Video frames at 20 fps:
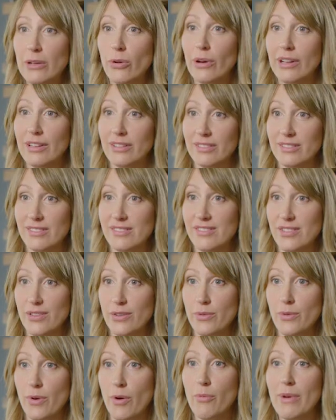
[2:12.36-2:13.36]
loyal
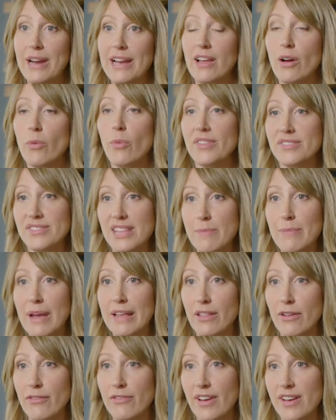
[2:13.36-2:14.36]
to Aurelia once they
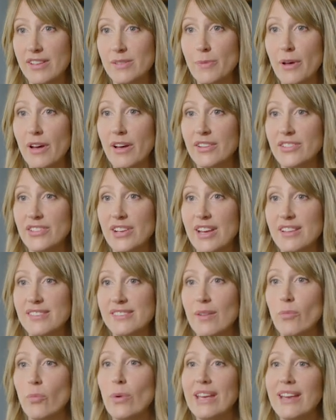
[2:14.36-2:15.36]
make the first
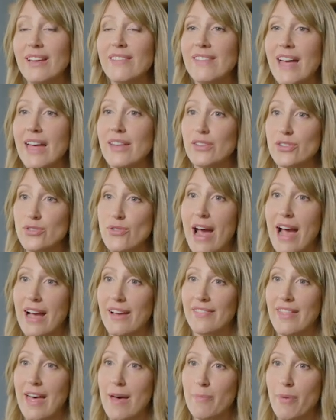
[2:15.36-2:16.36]
purchase, and we can then
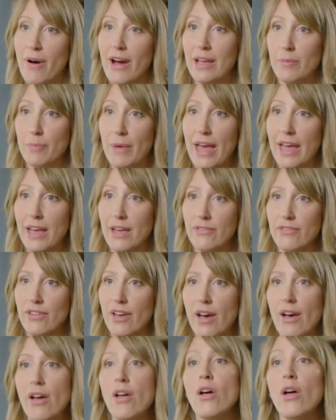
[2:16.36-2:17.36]
track their buying
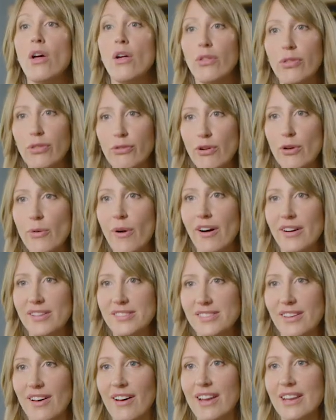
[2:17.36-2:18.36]
behaviour through
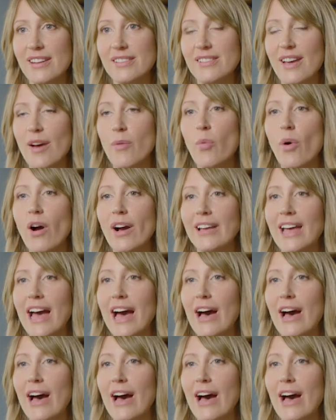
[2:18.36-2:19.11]
our site and work